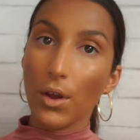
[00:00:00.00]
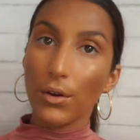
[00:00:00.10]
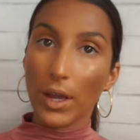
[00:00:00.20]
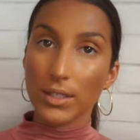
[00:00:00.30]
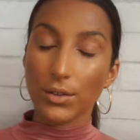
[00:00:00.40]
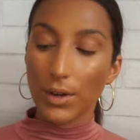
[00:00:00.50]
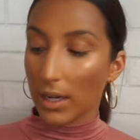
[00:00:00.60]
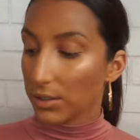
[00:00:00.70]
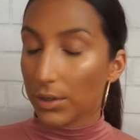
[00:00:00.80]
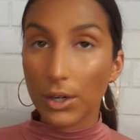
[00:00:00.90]
Okay, so
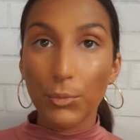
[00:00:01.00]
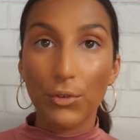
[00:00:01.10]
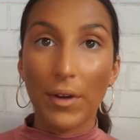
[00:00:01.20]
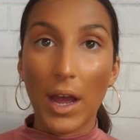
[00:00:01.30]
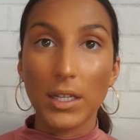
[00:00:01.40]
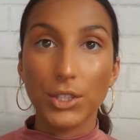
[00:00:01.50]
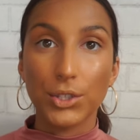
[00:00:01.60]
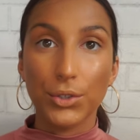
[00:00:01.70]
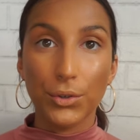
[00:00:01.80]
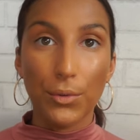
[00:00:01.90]
next we're going to move on
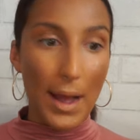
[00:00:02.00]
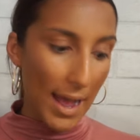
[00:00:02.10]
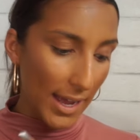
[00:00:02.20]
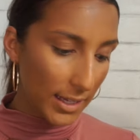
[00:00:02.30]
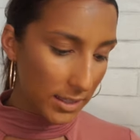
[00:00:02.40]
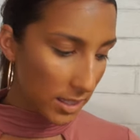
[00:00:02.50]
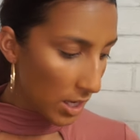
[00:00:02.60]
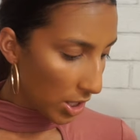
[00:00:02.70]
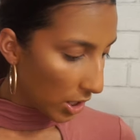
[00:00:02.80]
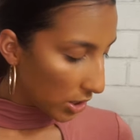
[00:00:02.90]
to eyes.
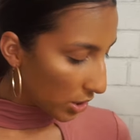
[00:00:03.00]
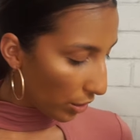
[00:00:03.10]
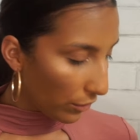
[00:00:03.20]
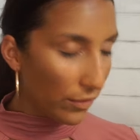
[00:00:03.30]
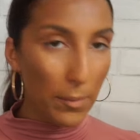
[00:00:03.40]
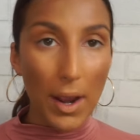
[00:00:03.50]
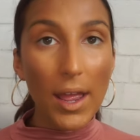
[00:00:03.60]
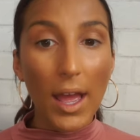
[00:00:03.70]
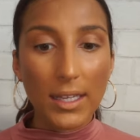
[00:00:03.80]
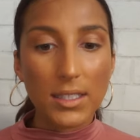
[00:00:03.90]
So for my
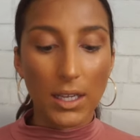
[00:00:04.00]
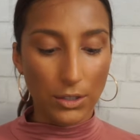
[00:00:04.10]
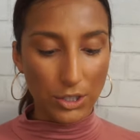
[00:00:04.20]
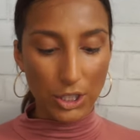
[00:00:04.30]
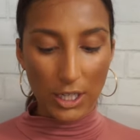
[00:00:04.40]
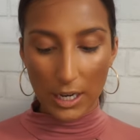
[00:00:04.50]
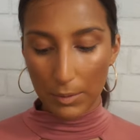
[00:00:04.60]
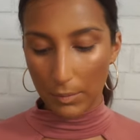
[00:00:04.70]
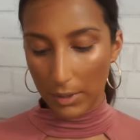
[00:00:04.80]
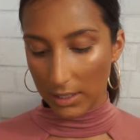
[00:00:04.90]
eyes, I usually keep
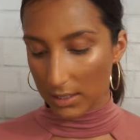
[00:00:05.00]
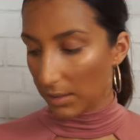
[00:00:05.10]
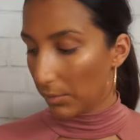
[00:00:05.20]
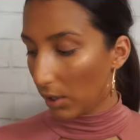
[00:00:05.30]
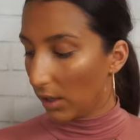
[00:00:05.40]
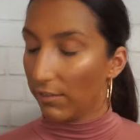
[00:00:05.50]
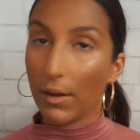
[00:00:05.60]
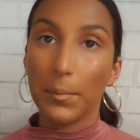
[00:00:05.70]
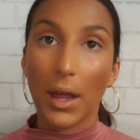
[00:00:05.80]
it pretty simple if